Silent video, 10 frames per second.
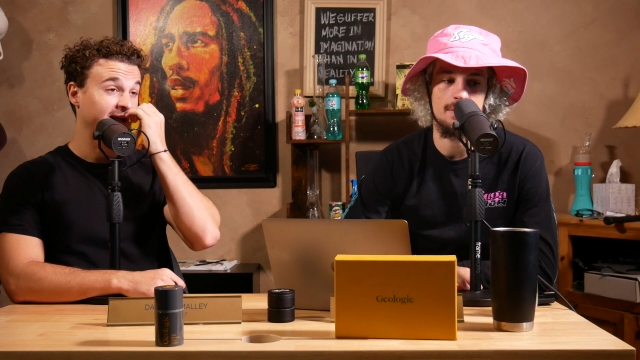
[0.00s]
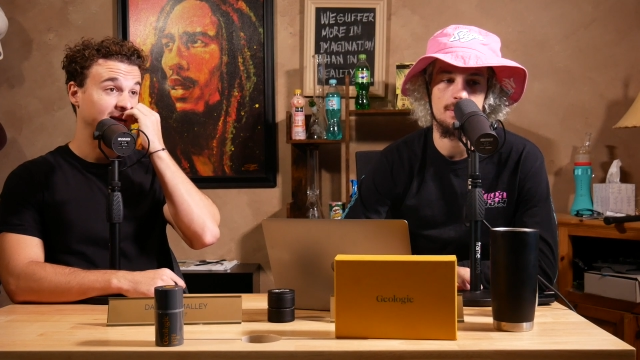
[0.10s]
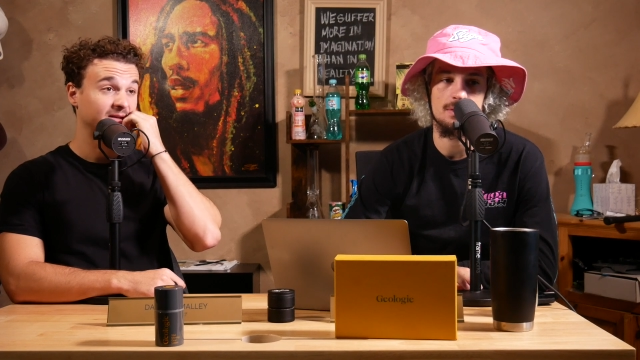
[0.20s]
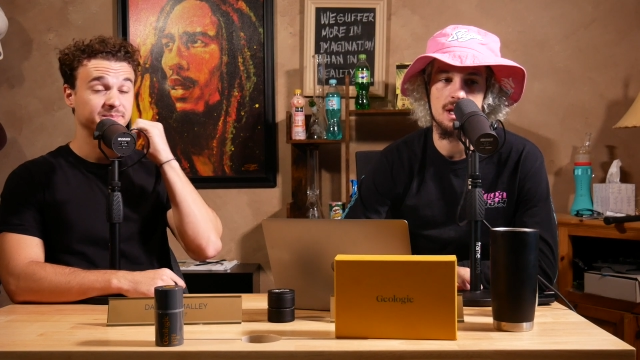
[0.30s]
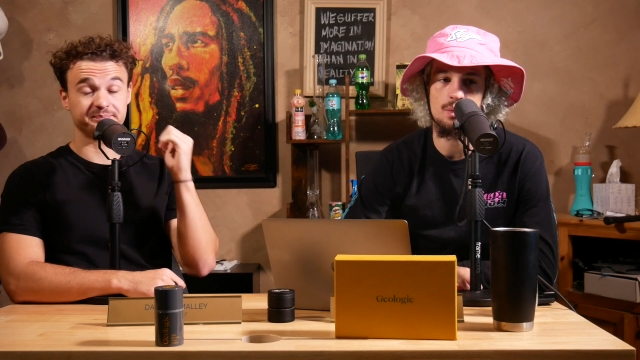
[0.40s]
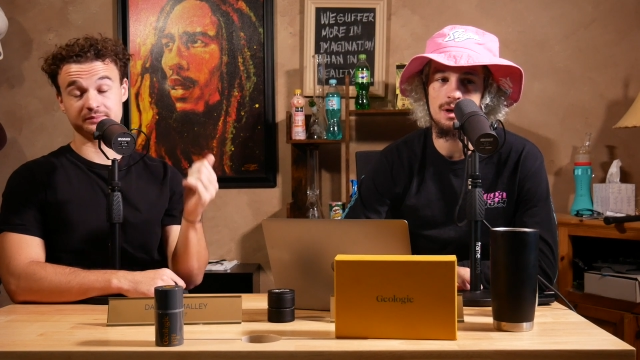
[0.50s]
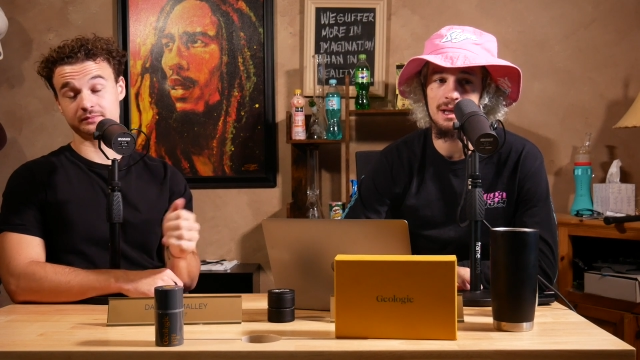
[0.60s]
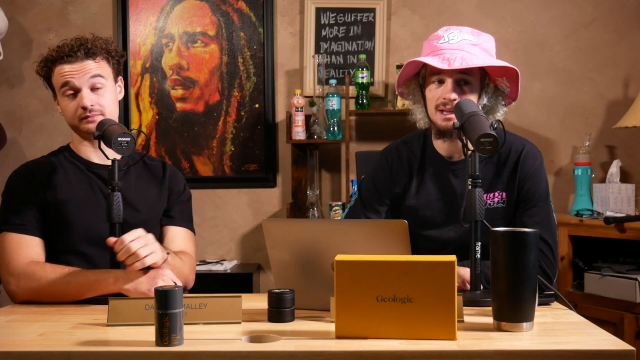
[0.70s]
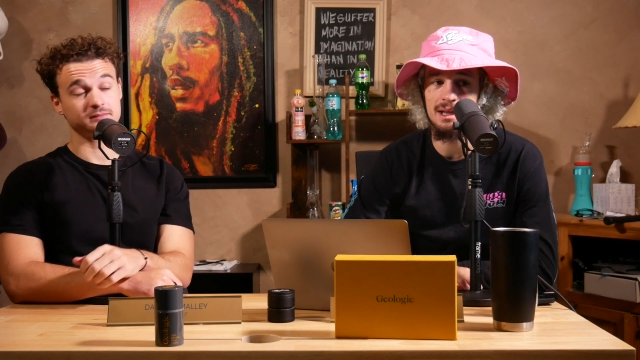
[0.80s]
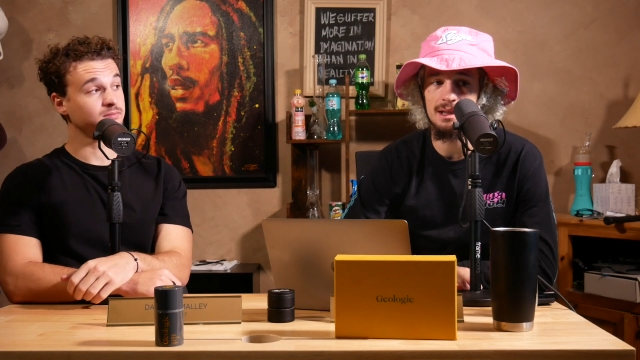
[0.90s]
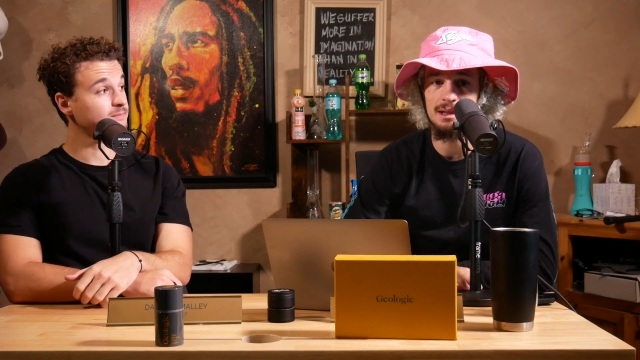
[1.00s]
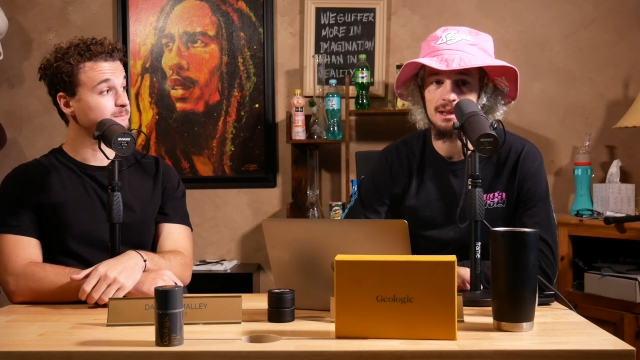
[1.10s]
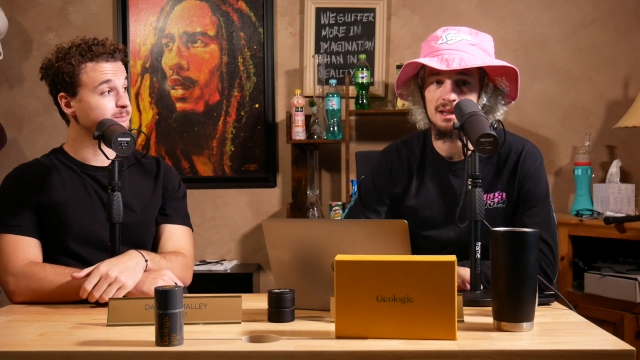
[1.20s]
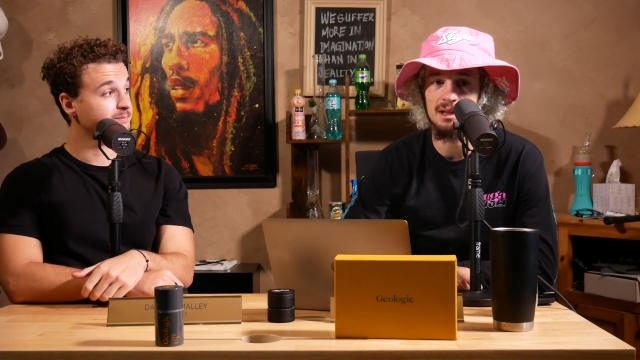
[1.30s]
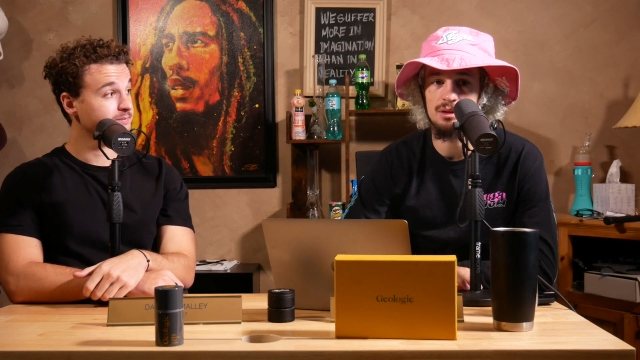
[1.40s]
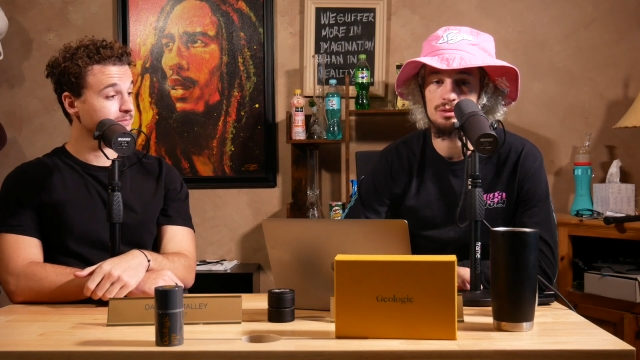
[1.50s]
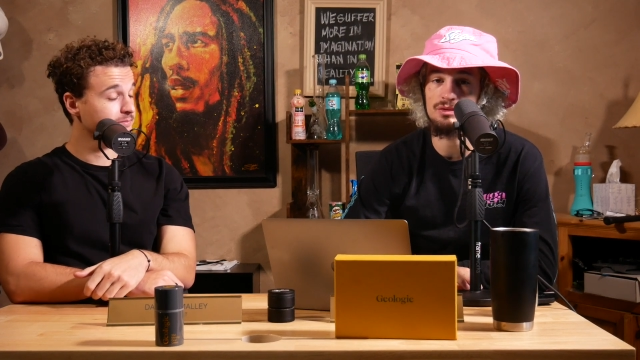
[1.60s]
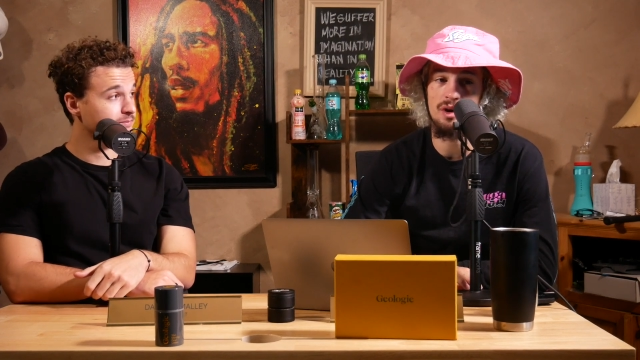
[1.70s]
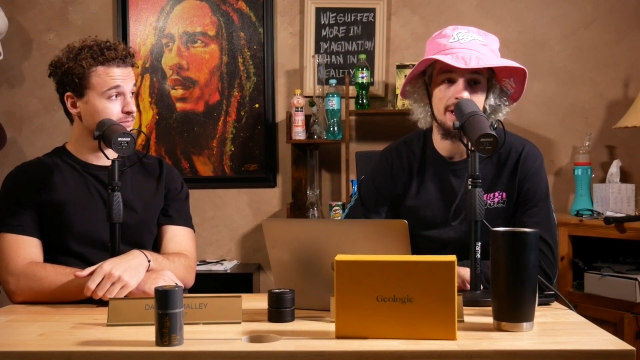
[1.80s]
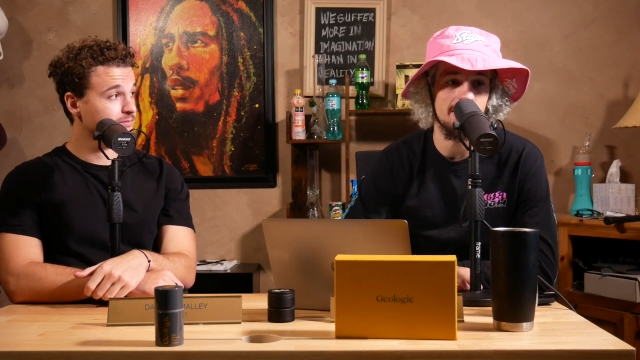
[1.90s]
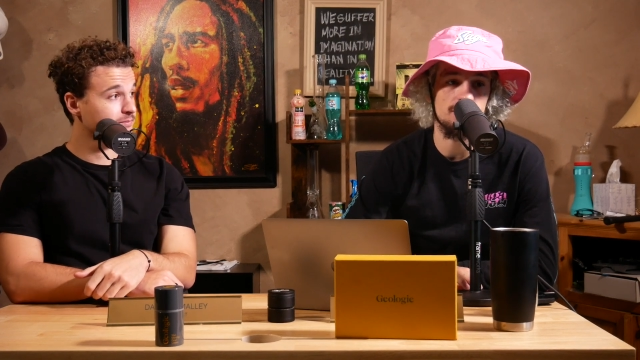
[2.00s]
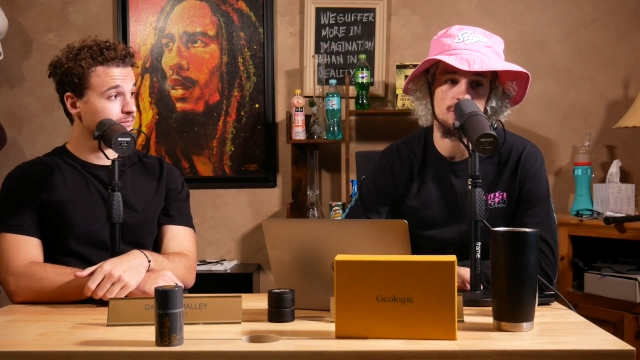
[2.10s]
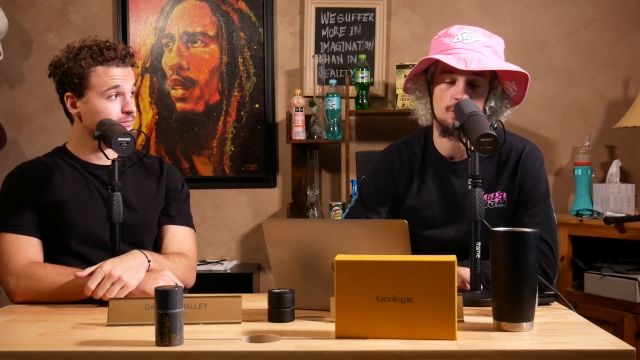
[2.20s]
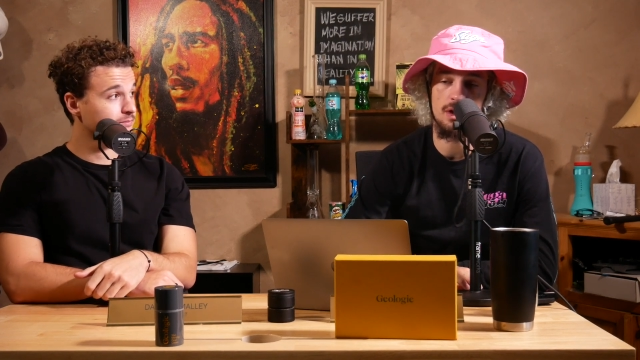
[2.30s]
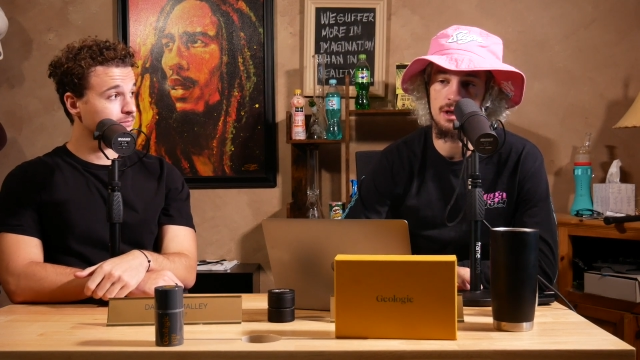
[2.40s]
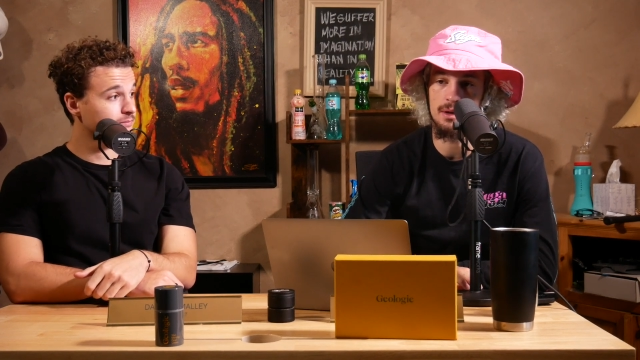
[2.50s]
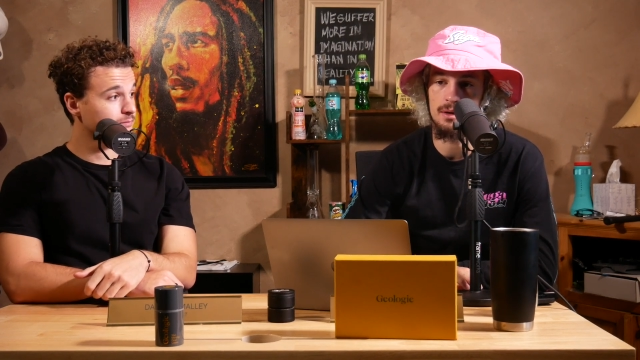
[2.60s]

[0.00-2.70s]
Speaker 1: Oh, like when I did it, it was right after a fight,